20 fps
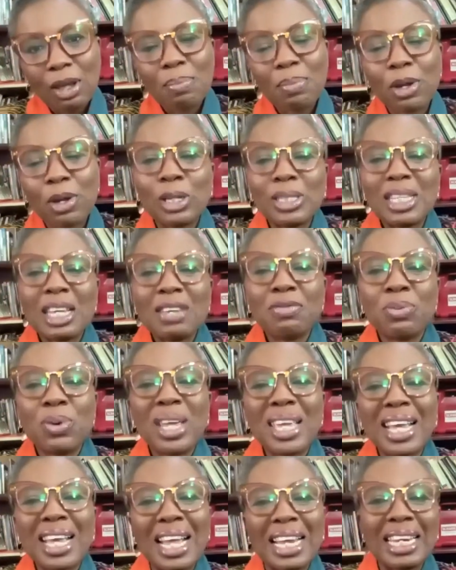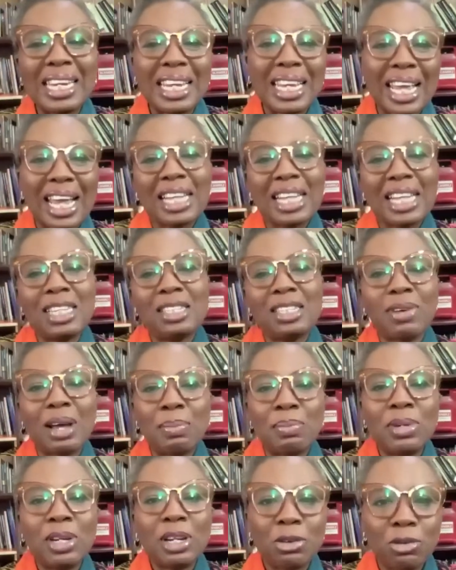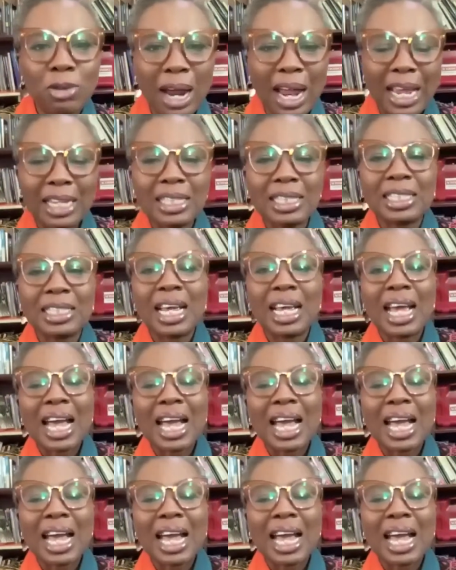Because if we can get family right,